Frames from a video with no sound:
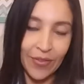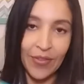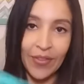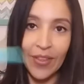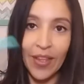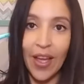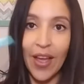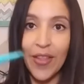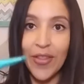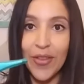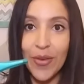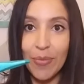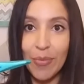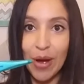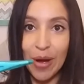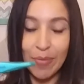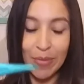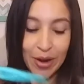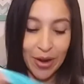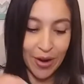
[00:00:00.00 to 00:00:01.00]
a
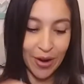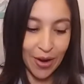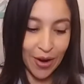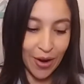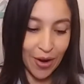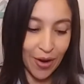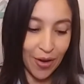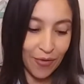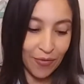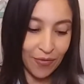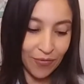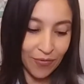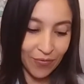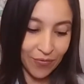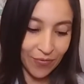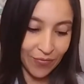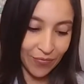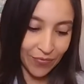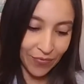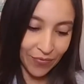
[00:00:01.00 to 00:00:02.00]
thermometer,
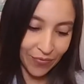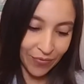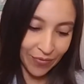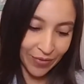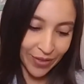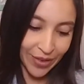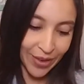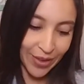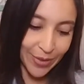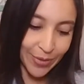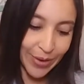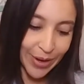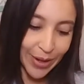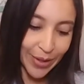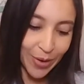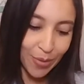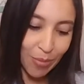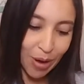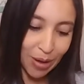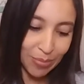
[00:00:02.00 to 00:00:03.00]
just regular
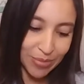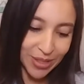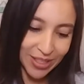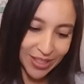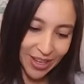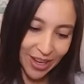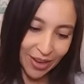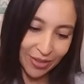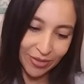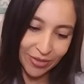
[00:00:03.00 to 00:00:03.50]
mom stuff.